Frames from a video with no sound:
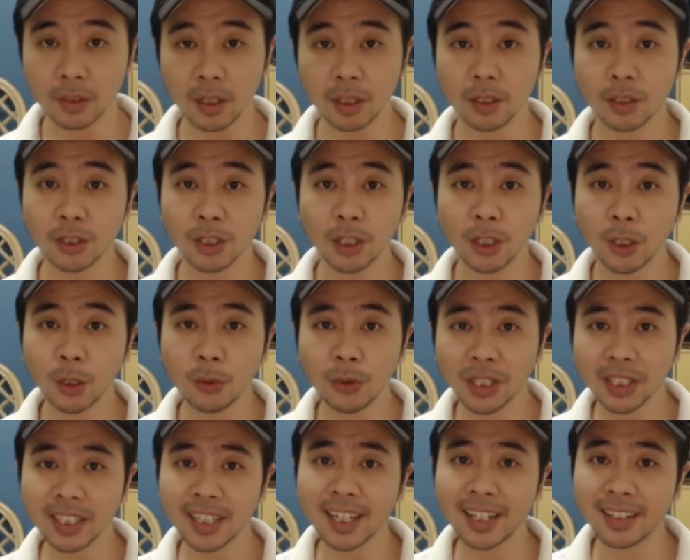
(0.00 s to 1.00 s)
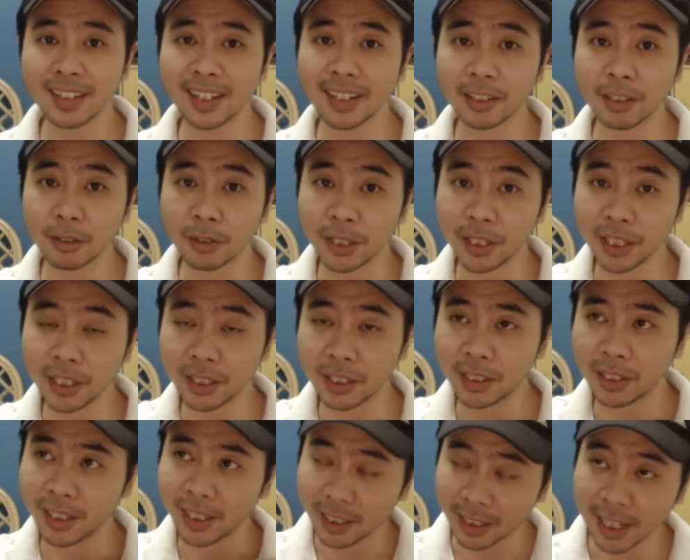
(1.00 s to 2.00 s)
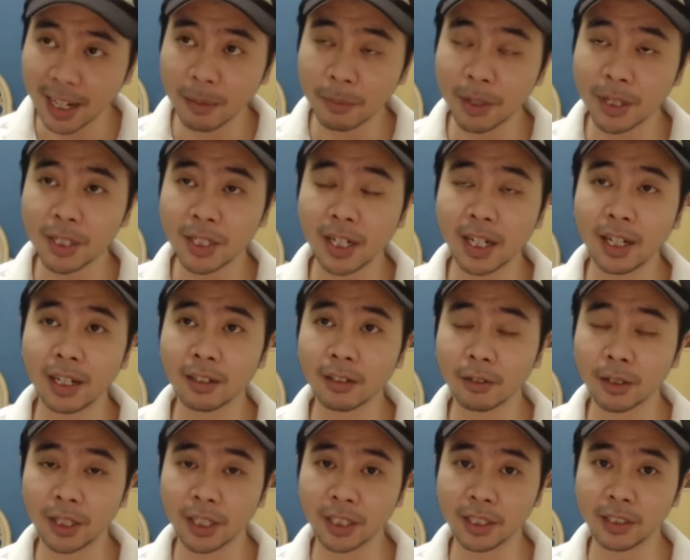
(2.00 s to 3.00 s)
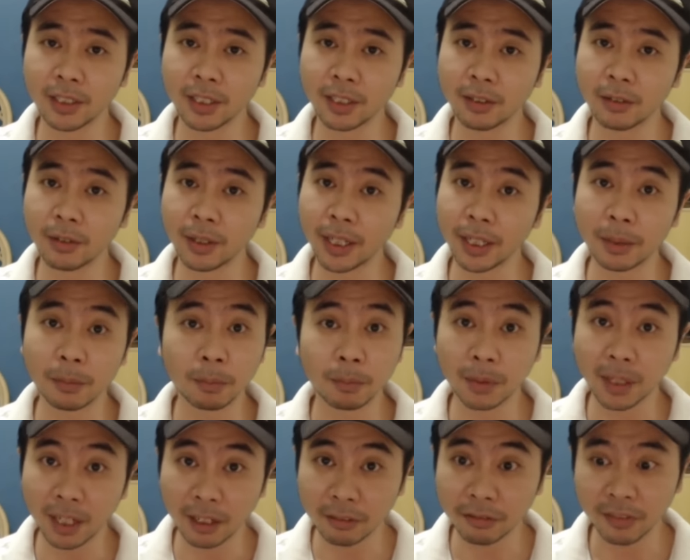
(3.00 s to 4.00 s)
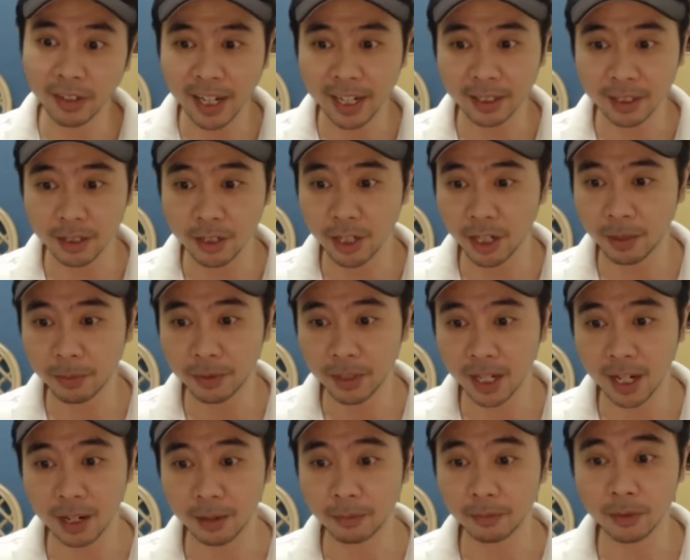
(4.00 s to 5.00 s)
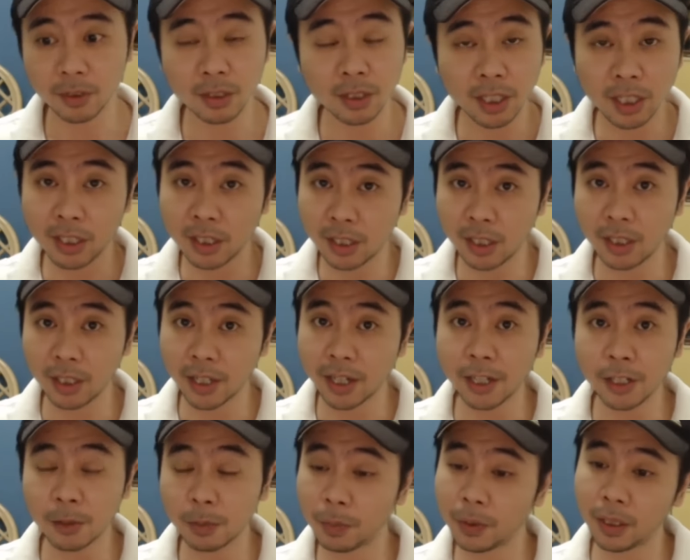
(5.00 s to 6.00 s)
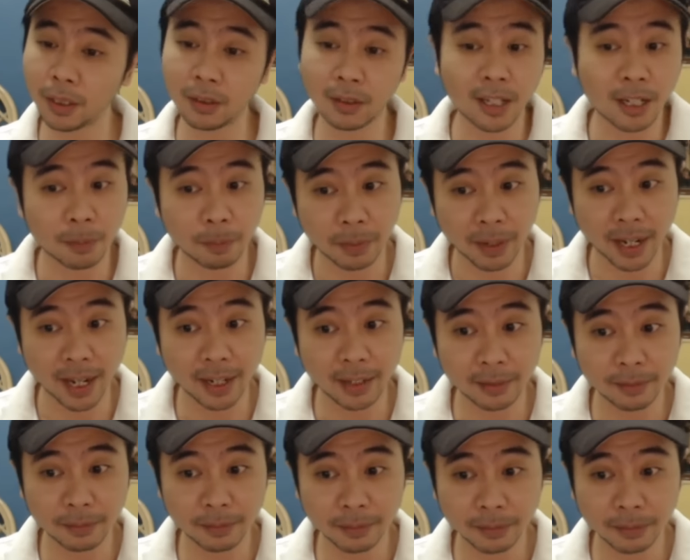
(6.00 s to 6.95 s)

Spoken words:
So you will get that critical hit damage and critical hit rate buff at the same time. 60 SP, not bad.